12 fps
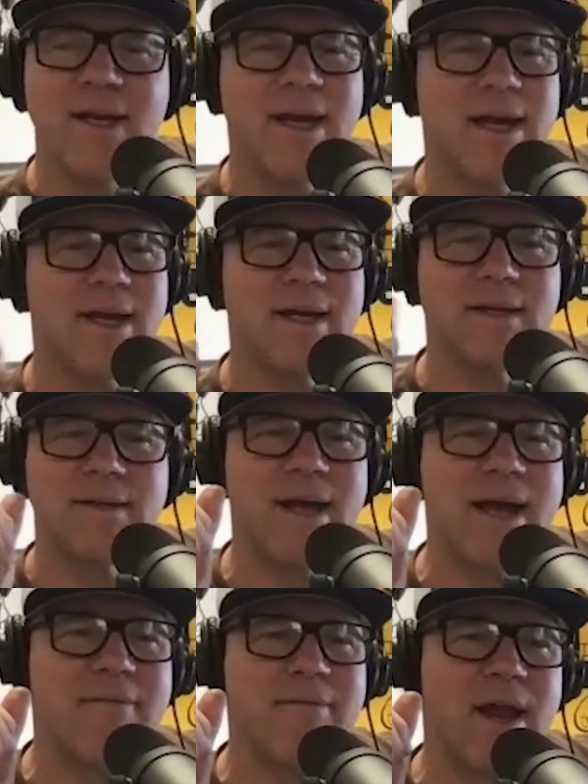and
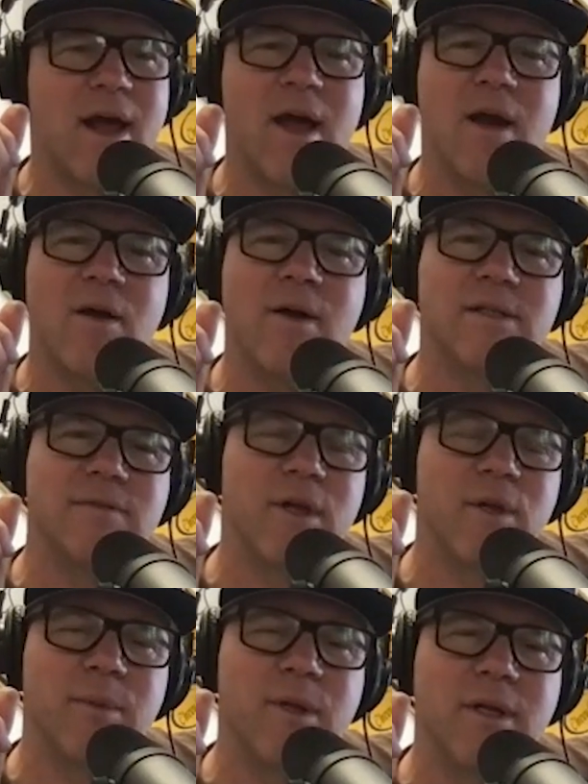have that IRS
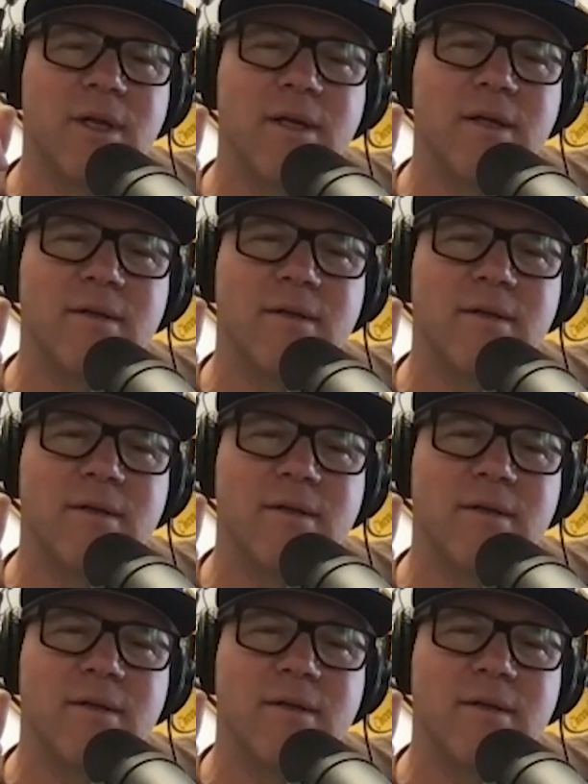availability.